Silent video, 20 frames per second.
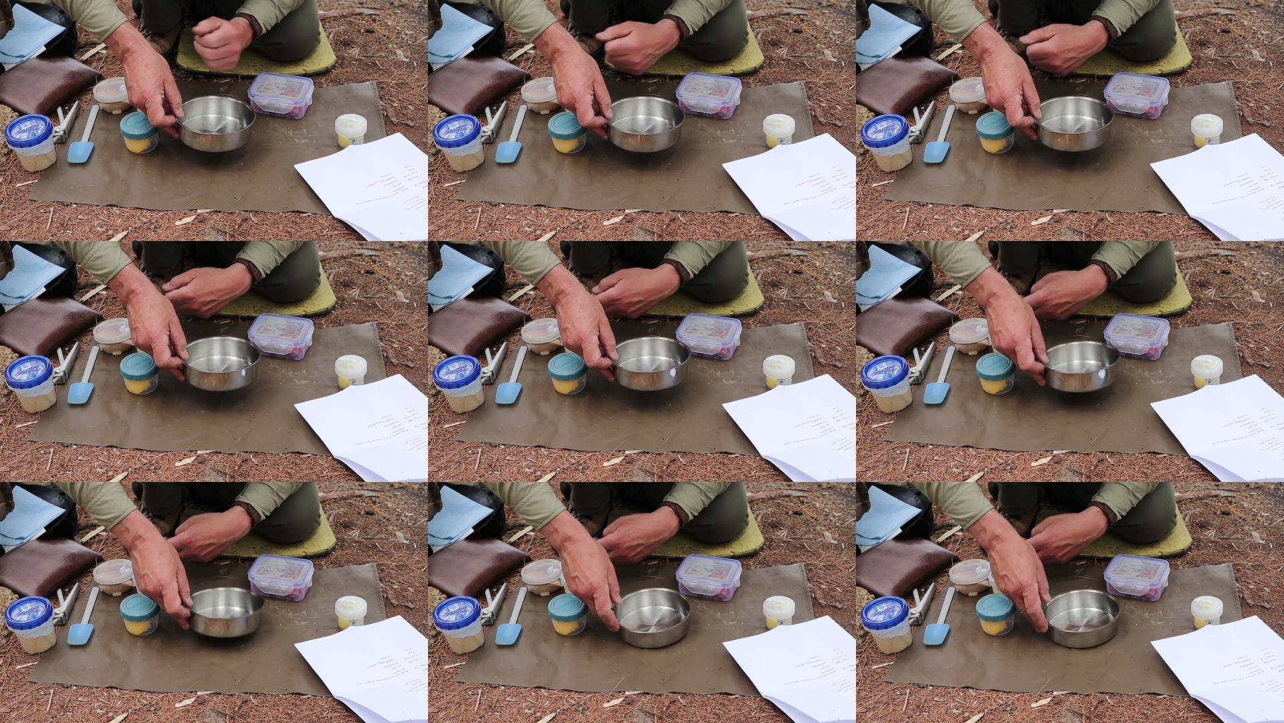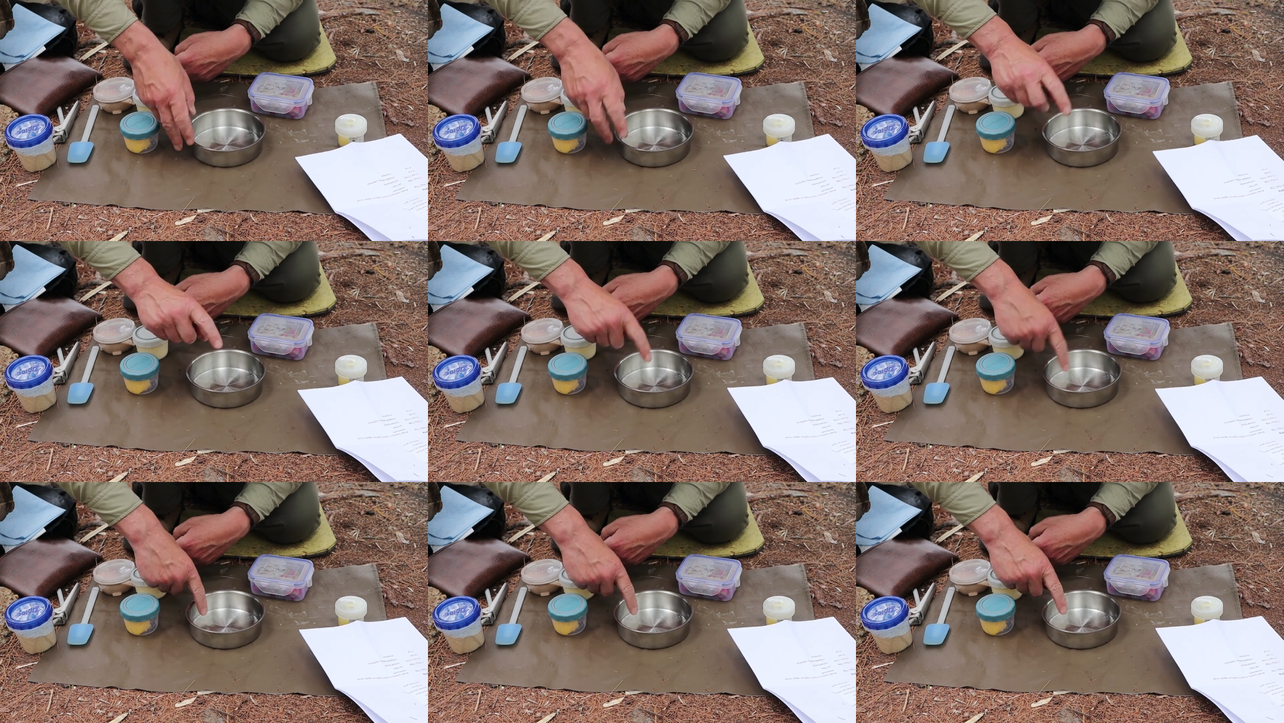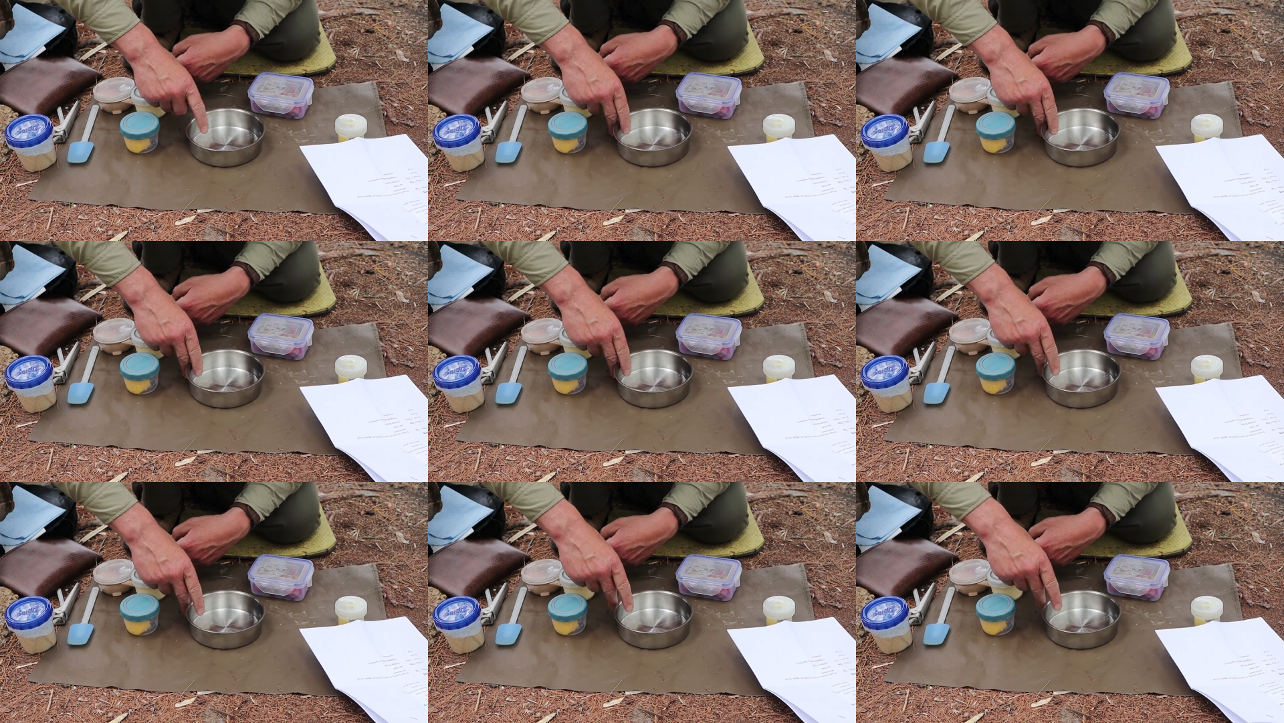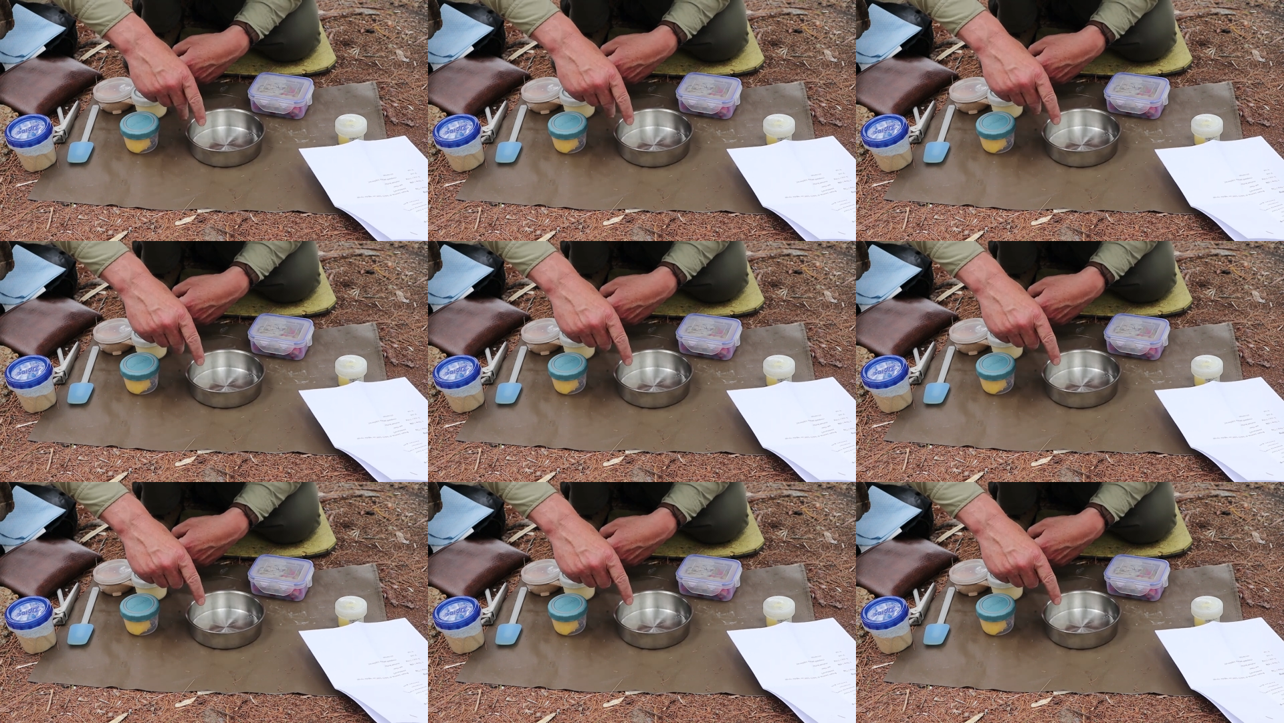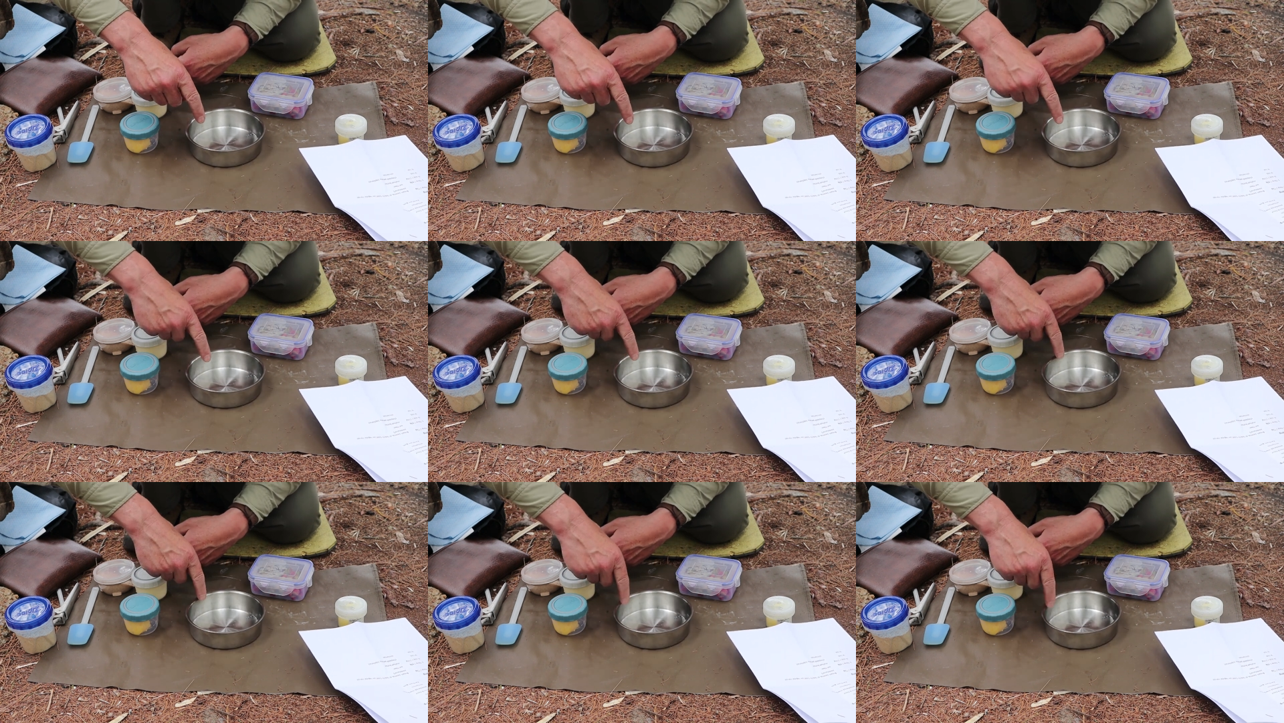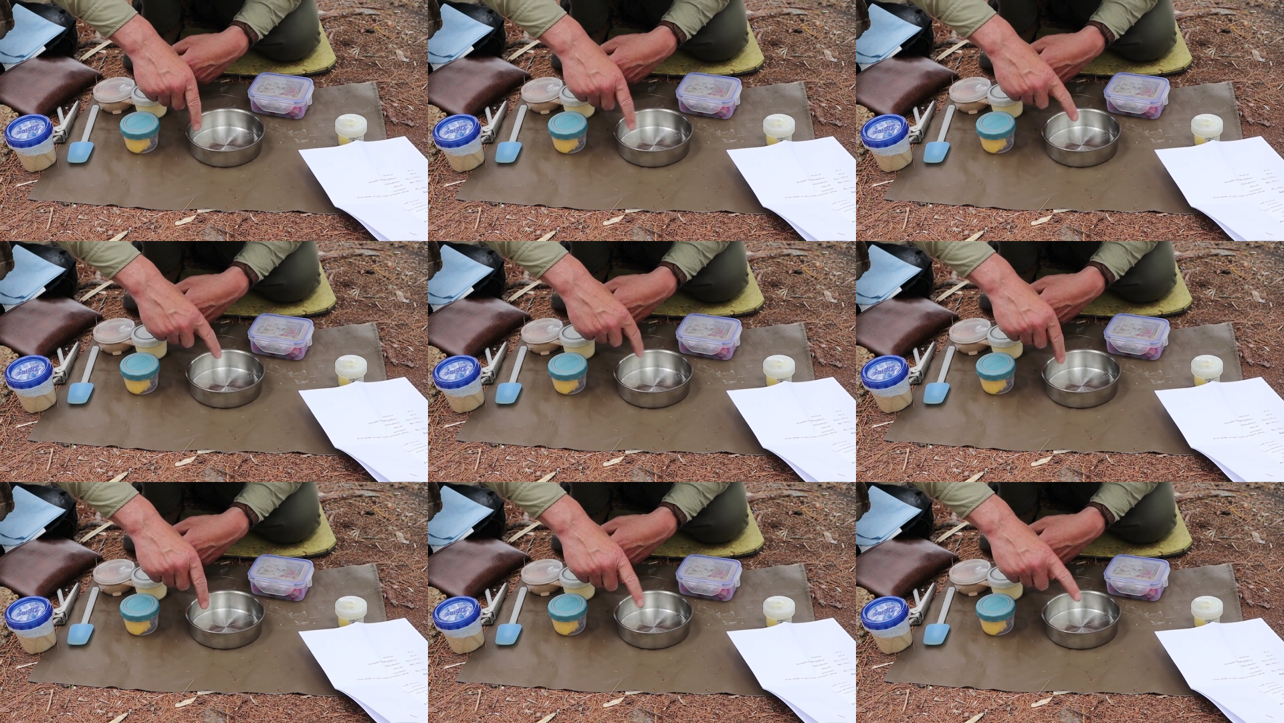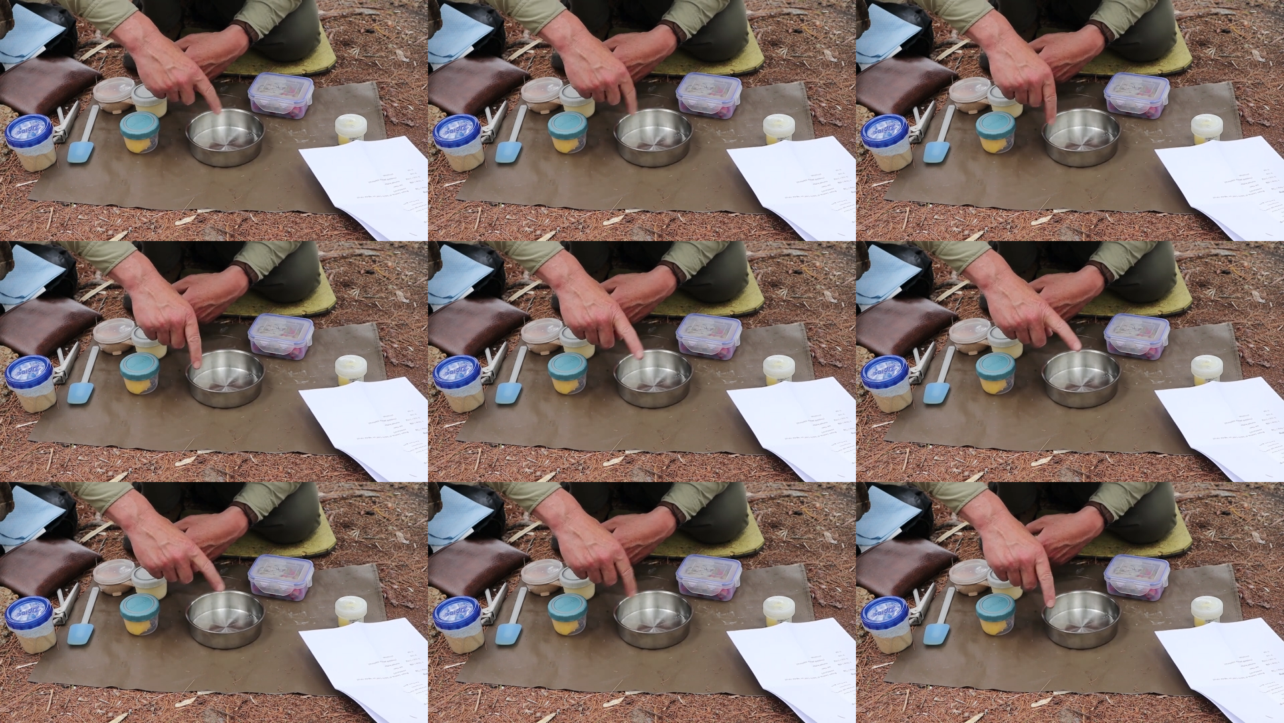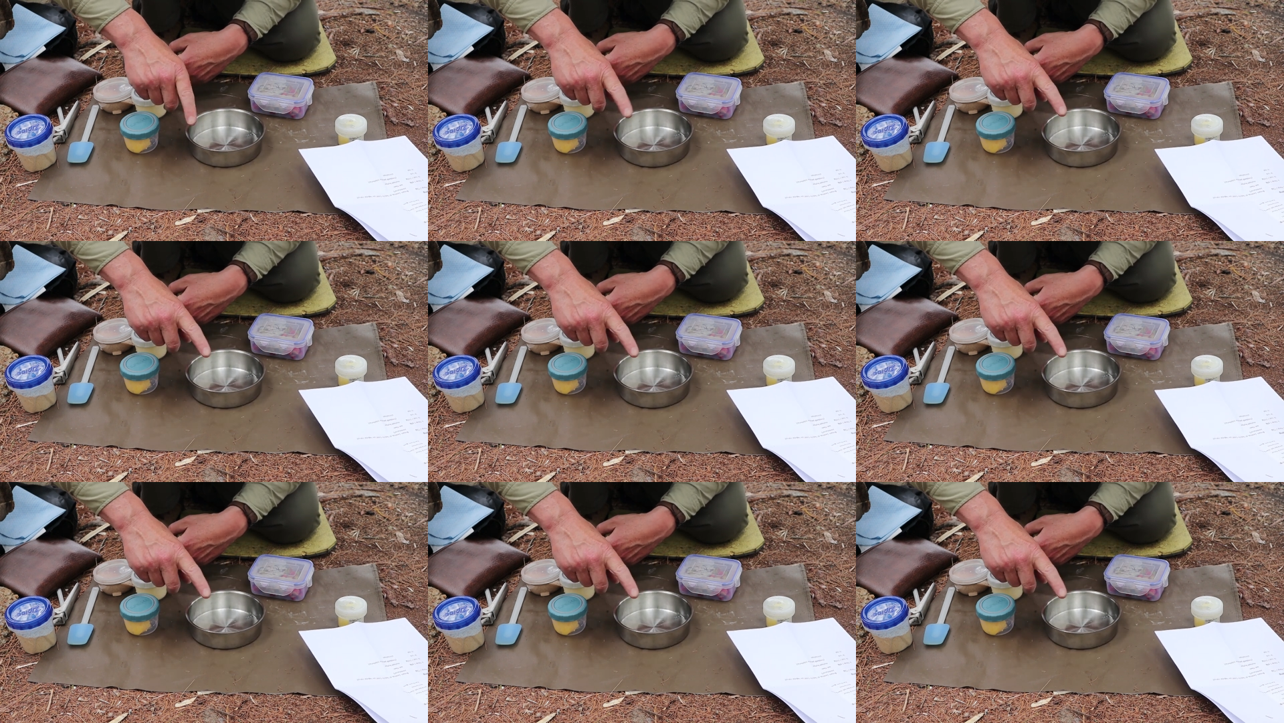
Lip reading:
Nobody's mouth can be seen.